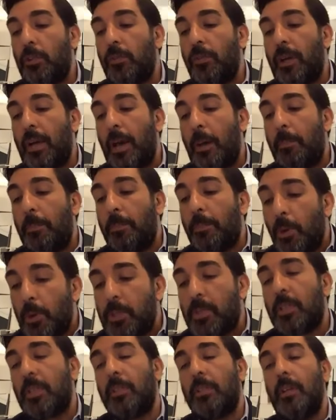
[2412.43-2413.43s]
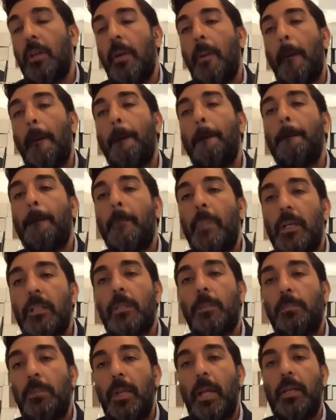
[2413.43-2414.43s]
A person
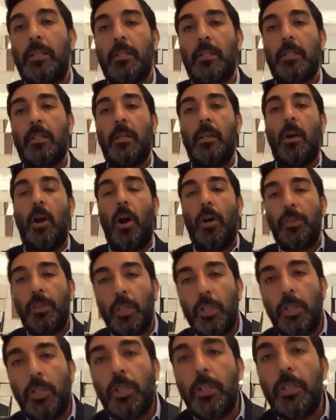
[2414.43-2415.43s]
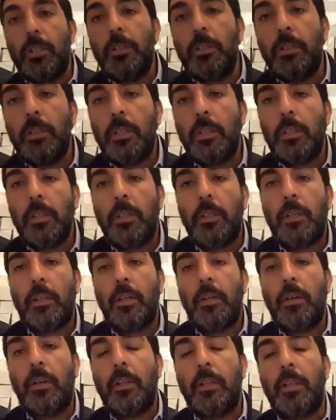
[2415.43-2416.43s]
must bless on the good,
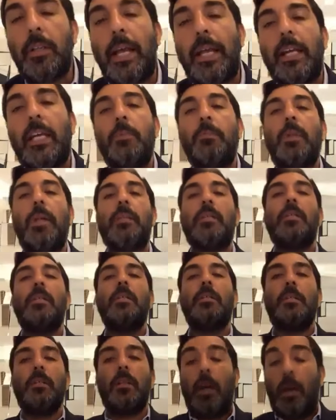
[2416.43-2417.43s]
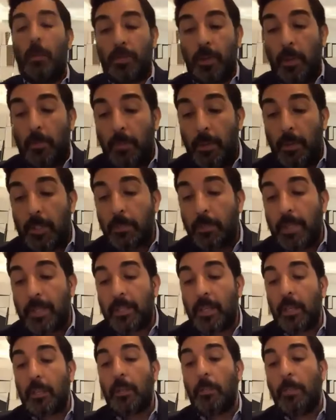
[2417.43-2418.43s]
like he blesses. I'm sorry, must
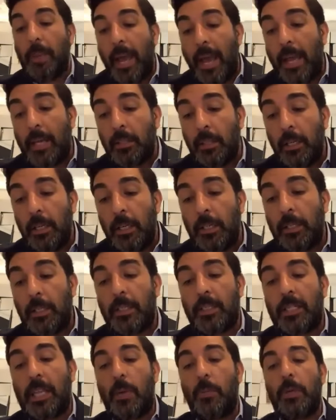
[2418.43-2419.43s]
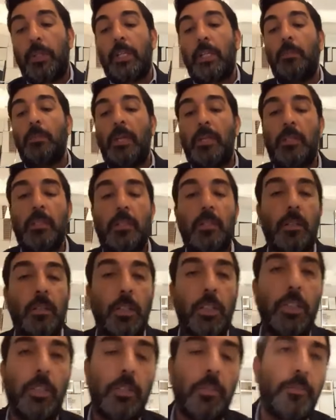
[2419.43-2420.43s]
bless on the bad, the same way that he blesses on
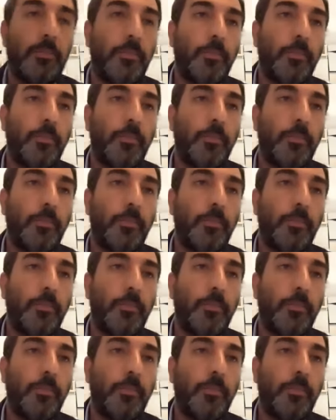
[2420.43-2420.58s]
the good.